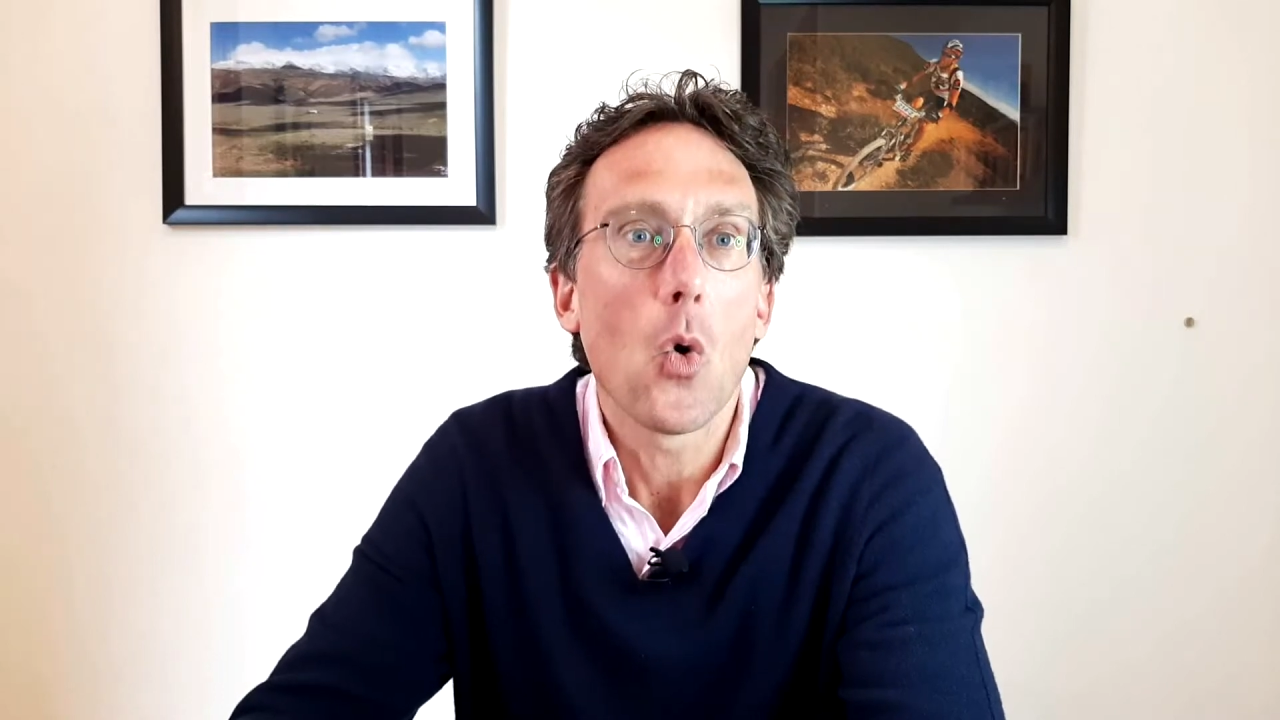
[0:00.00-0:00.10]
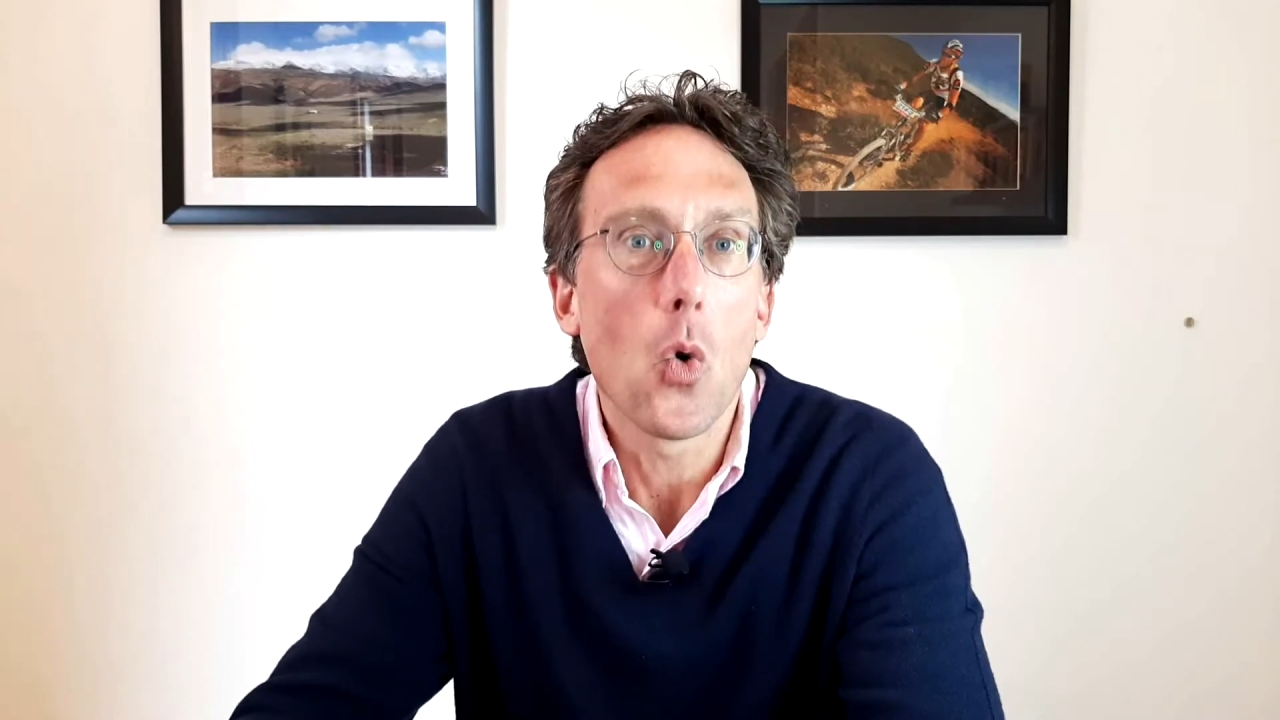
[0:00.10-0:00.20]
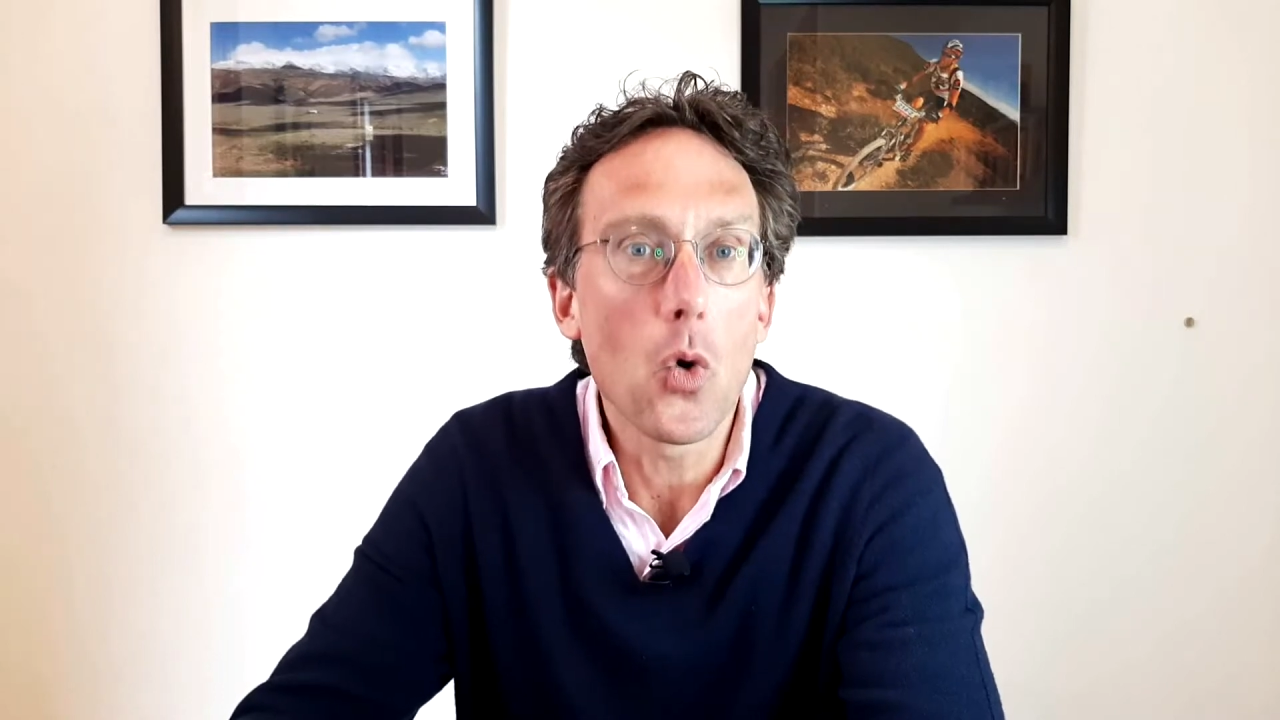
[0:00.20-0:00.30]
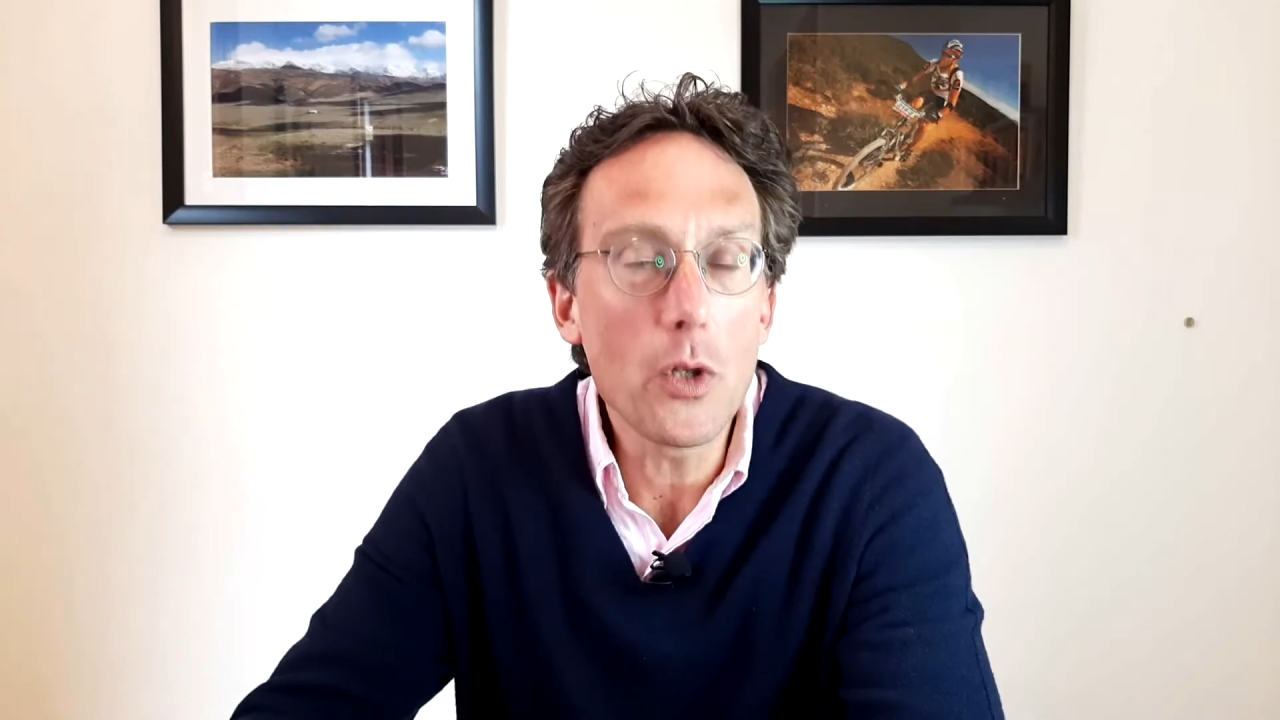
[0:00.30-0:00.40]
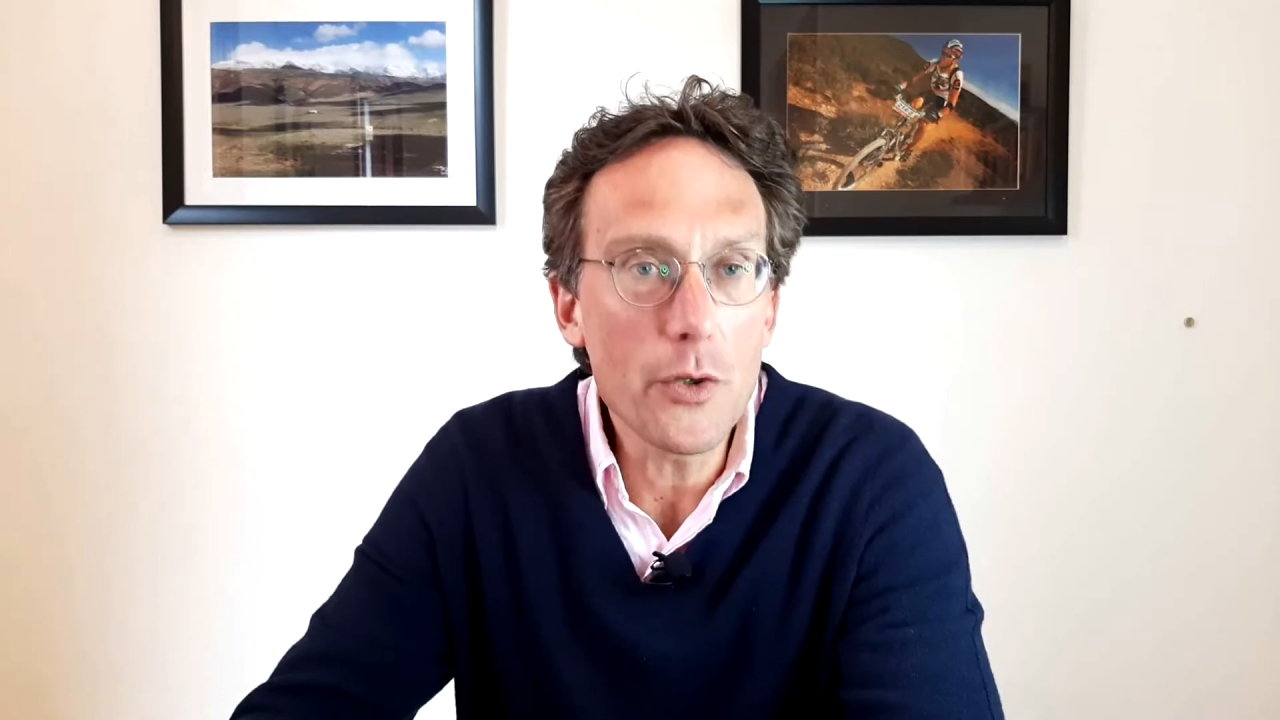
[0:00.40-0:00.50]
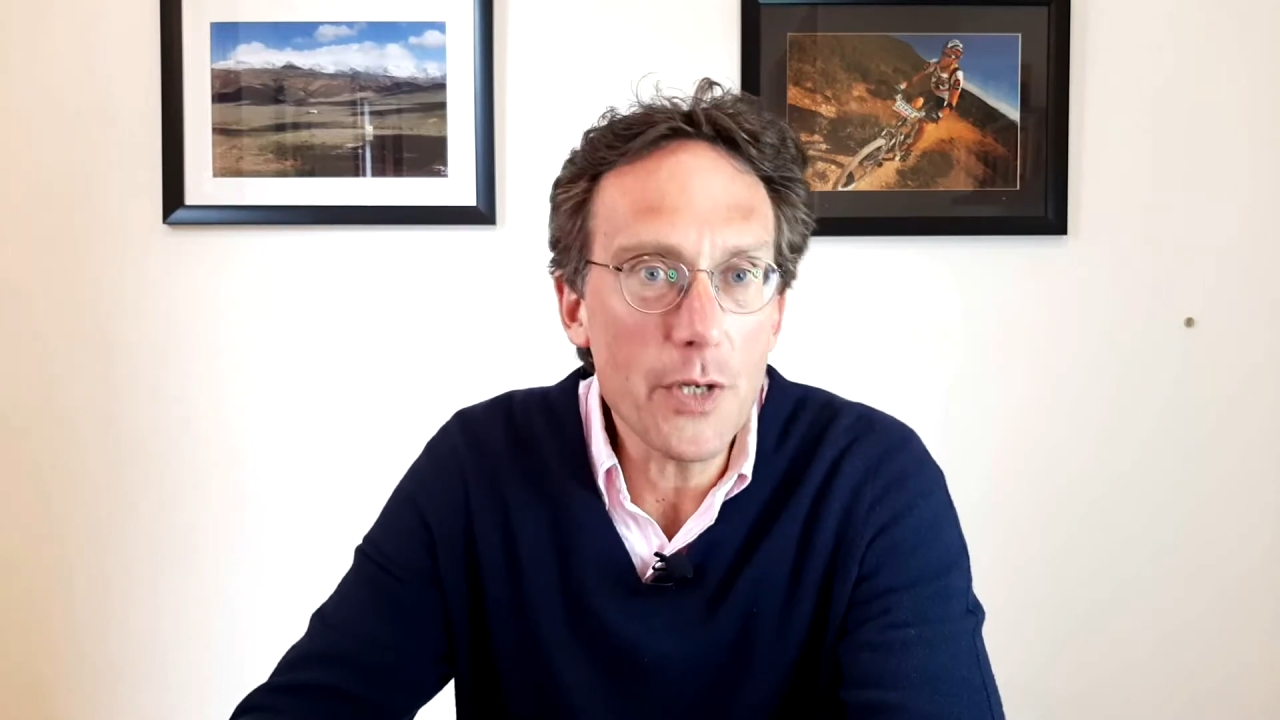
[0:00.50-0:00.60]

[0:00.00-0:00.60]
all your